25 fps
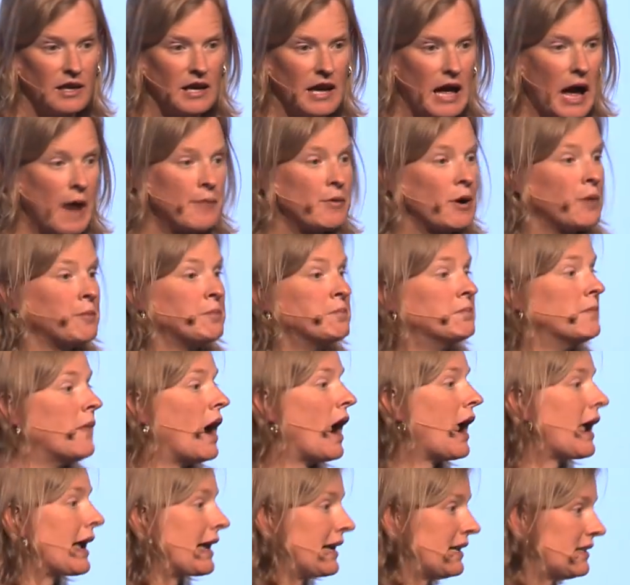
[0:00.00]
How about
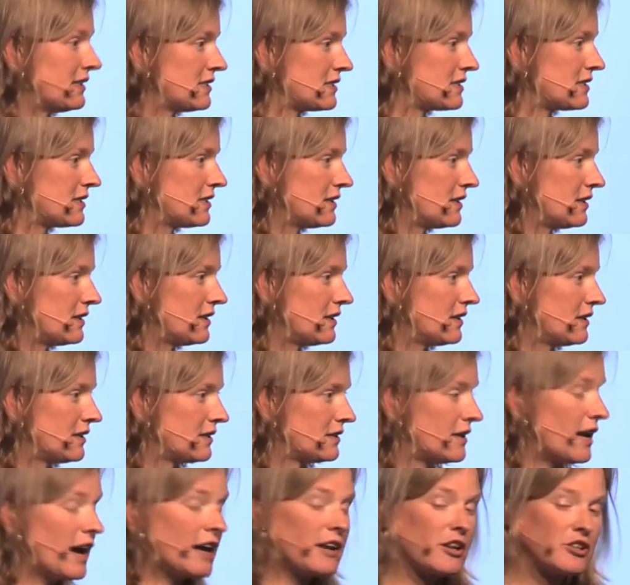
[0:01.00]
mines?
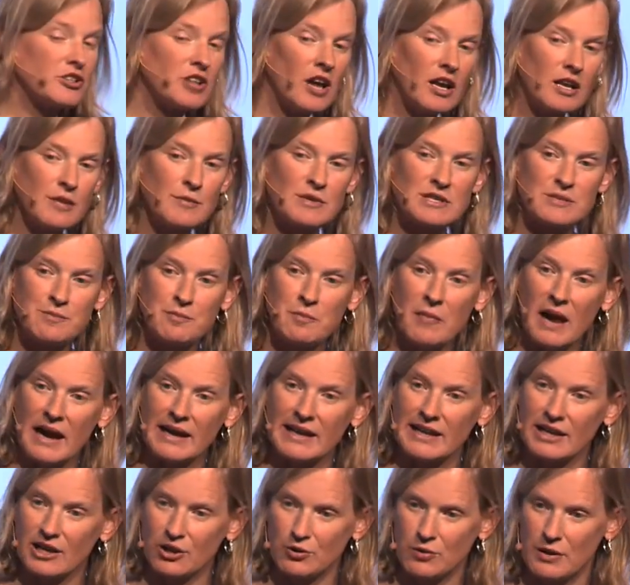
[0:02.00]
Not autonomous
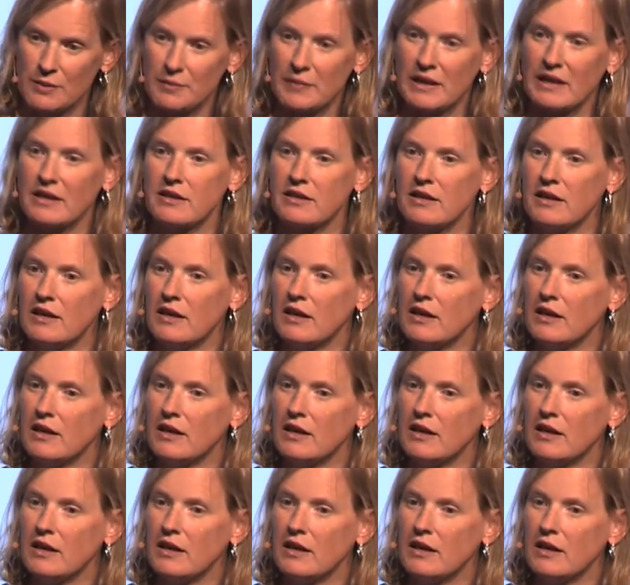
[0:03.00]
mining equipment,